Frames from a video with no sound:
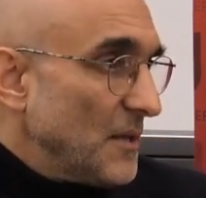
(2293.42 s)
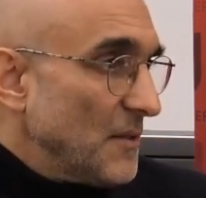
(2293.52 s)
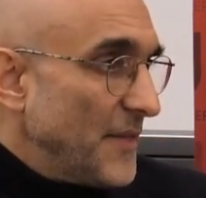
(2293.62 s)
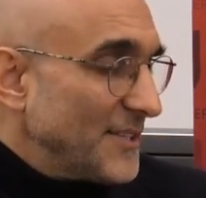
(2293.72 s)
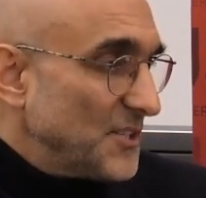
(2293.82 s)

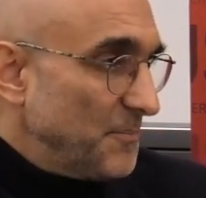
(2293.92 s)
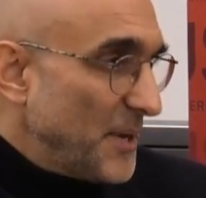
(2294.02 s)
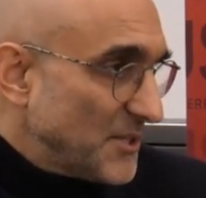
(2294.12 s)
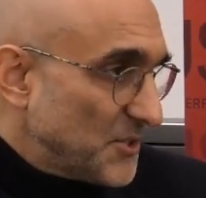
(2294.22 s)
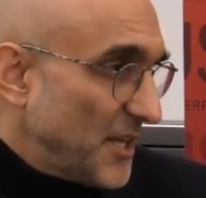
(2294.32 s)
that's a
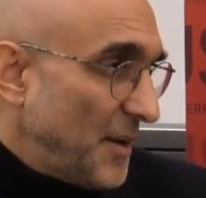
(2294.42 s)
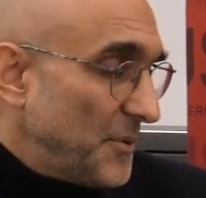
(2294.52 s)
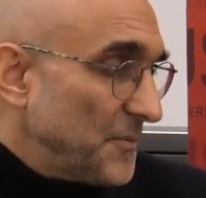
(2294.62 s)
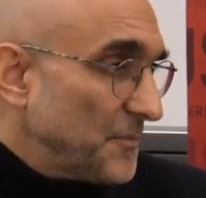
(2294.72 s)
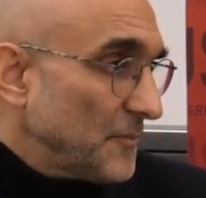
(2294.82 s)
big
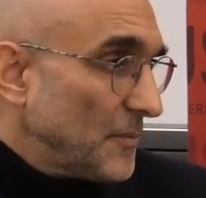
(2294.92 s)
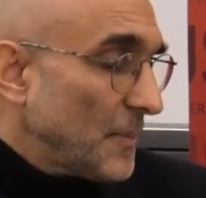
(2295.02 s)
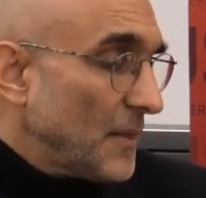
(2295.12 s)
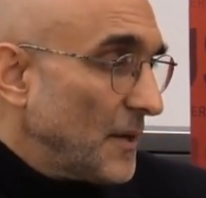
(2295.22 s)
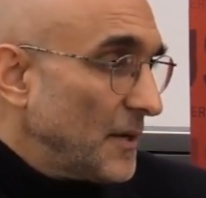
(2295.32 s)
step.
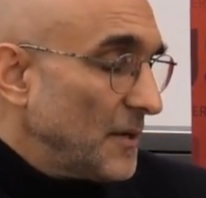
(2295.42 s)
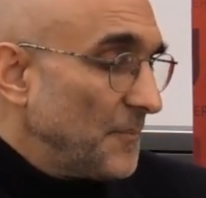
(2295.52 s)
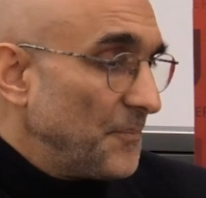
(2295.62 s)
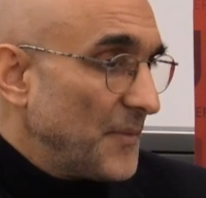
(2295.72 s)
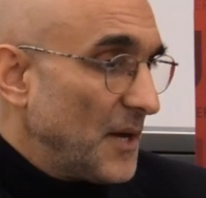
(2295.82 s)
You
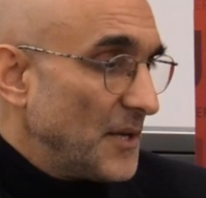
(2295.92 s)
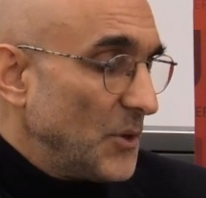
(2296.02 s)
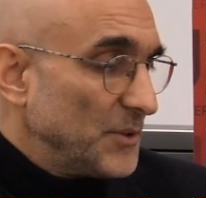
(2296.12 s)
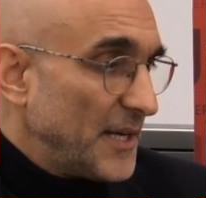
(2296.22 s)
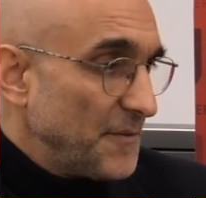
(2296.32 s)
know,
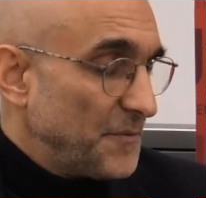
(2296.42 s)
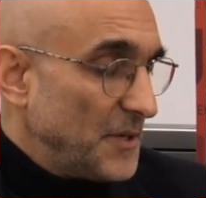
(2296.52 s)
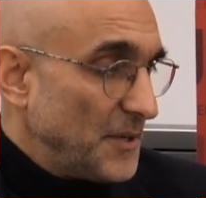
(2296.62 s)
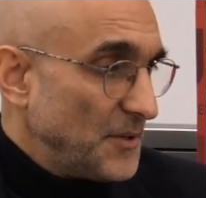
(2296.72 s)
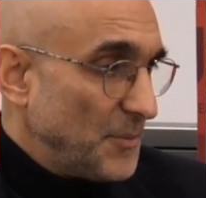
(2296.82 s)
a lot of
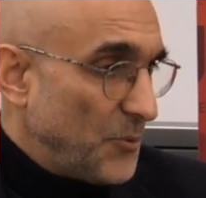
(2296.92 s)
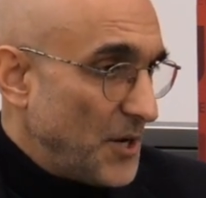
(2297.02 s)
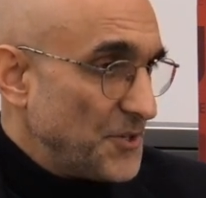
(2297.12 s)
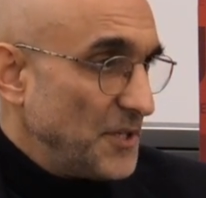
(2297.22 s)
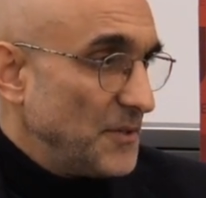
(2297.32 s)

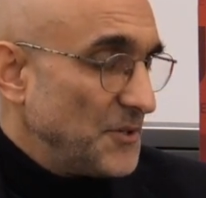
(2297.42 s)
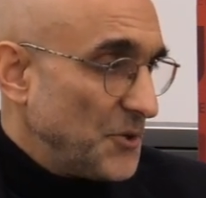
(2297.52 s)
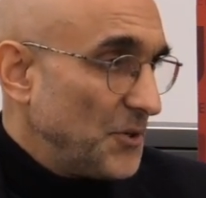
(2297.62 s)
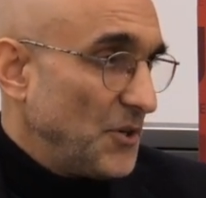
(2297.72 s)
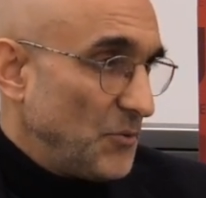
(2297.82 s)
depression,
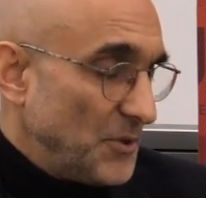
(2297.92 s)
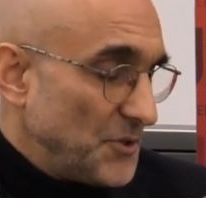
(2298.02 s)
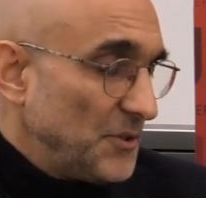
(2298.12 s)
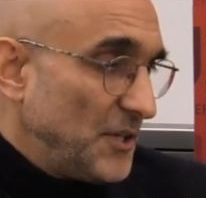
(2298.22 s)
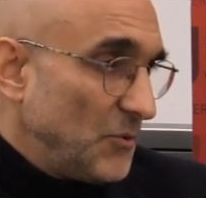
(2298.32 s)

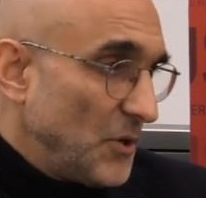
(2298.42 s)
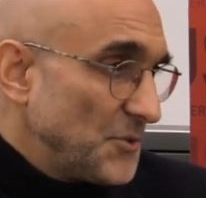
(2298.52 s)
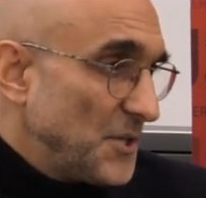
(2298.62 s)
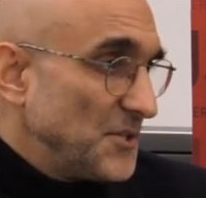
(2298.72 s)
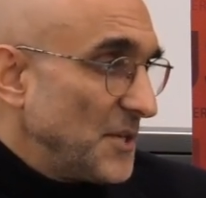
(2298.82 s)
certainly
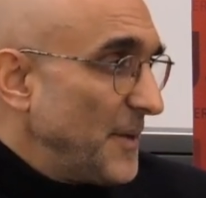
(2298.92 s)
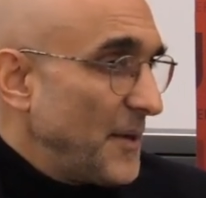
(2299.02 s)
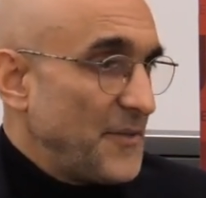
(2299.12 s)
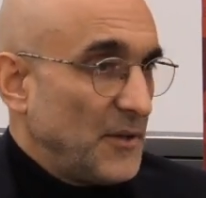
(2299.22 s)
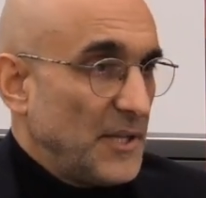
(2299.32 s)
neuroses, and maybe,
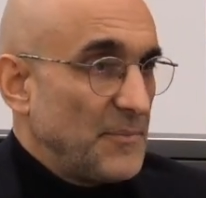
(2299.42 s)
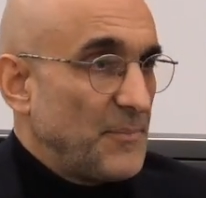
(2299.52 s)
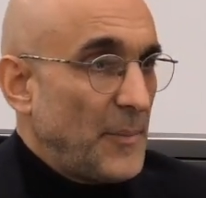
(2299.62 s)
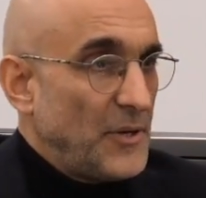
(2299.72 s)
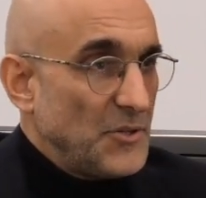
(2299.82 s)
I think Glenn
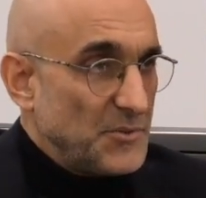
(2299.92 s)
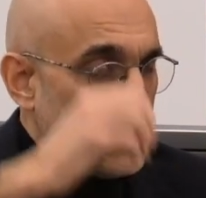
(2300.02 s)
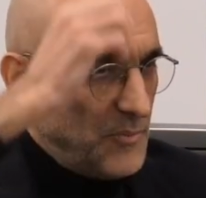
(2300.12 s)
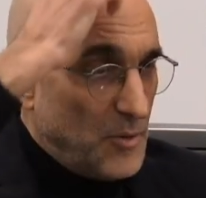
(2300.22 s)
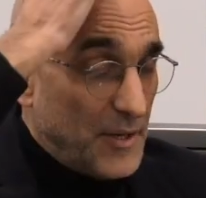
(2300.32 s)
probably knows
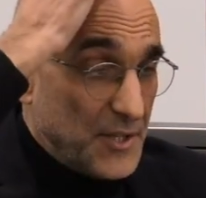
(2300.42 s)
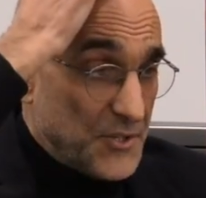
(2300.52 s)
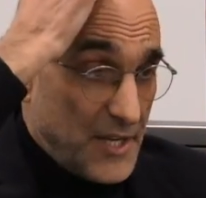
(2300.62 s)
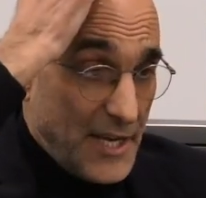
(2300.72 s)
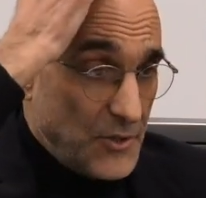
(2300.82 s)
more about this
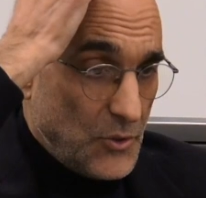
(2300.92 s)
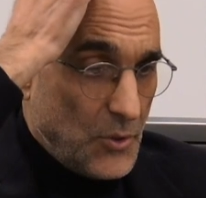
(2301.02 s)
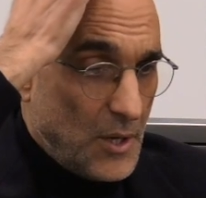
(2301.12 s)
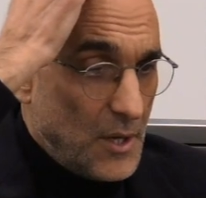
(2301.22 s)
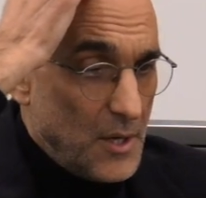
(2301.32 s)
than I do,
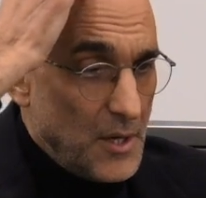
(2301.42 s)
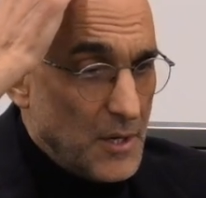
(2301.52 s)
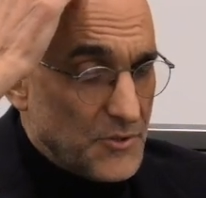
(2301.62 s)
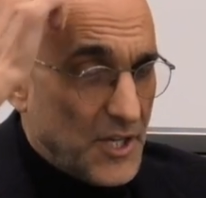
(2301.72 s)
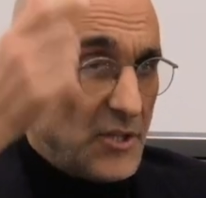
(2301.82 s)

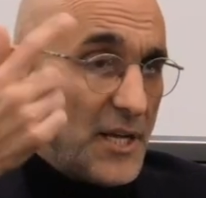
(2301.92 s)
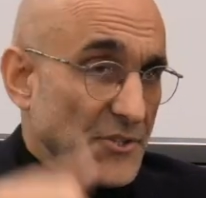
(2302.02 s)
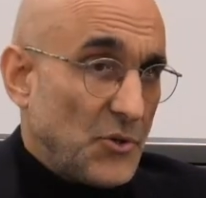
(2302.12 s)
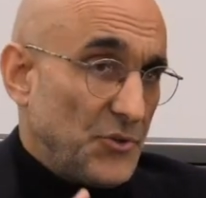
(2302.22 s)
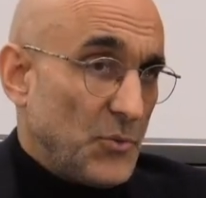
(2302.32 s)

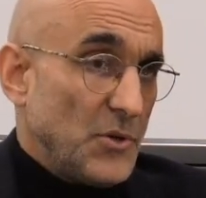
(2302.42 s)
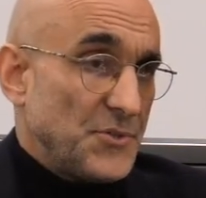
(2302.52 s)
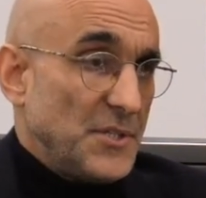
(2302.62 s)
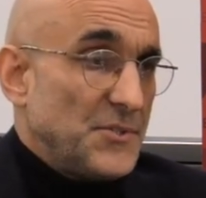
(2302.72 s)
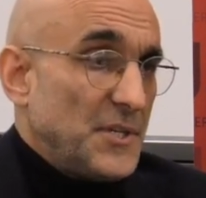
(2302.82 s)
psychological
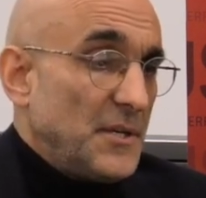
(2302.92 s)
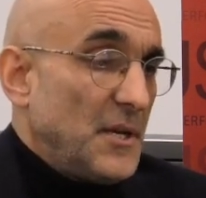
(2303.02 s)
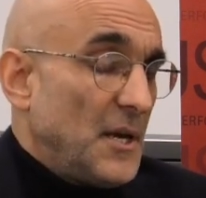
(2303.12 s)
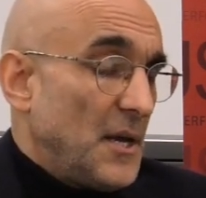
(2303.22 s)
neuroses and